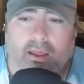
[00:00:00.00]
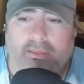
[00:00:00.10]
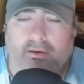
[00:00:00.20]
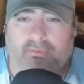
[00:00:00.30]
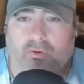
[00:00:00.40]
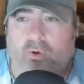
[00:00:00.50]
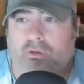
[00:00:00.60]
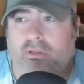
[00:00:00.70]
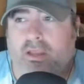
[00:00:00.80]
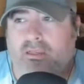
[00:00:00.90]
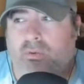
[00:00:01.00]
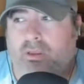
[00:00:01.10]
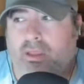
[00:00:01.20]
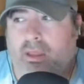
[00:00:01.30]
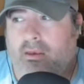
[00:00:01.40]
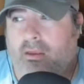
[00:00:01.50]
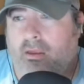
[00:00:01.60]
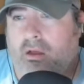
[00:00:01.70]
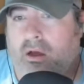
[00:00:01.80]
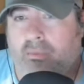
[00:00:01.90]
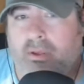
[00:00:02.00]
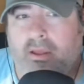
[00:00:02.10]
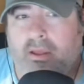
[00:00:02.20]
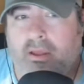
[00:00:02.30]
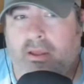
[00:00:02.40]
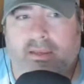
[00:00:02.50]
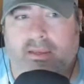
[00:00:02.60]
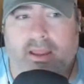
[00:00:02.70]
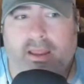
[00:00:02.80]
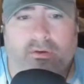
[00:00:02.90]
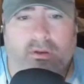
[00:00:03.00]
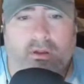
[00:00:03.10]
And then, of course, next weekend I'll be out of town